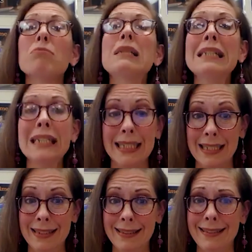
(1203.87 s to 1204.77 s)

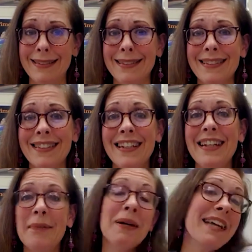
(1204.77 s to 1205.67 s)
Please.
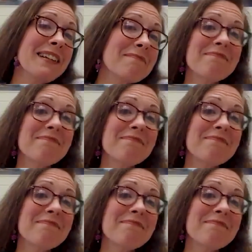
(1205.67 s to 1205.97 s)
But